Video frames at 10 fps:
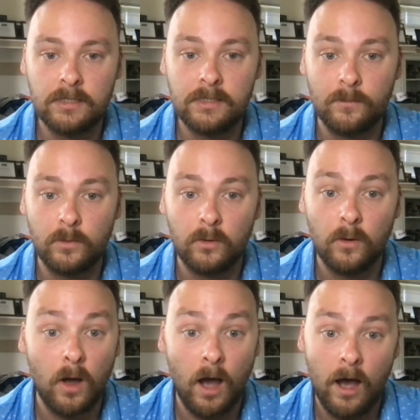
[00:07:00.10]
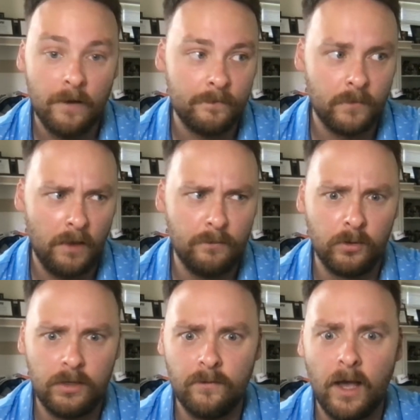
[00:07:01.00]
someone who I
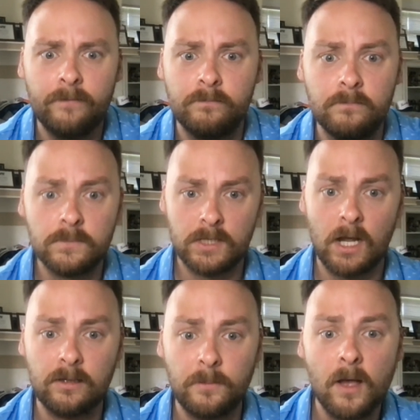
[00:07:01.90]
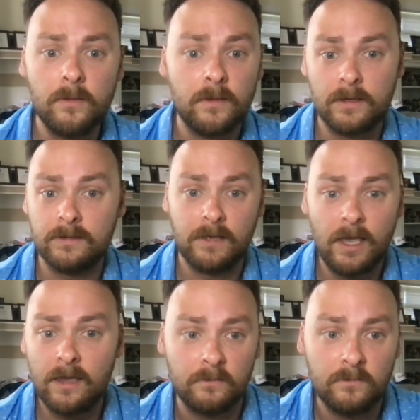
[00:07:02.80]
believe I talked about as,
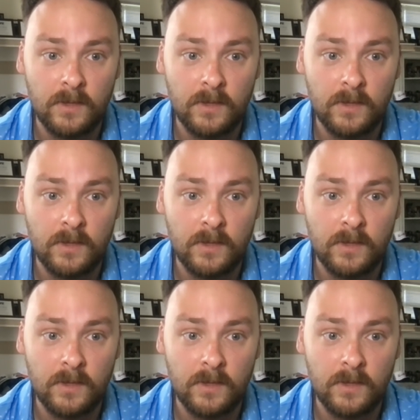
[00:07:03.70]
hey,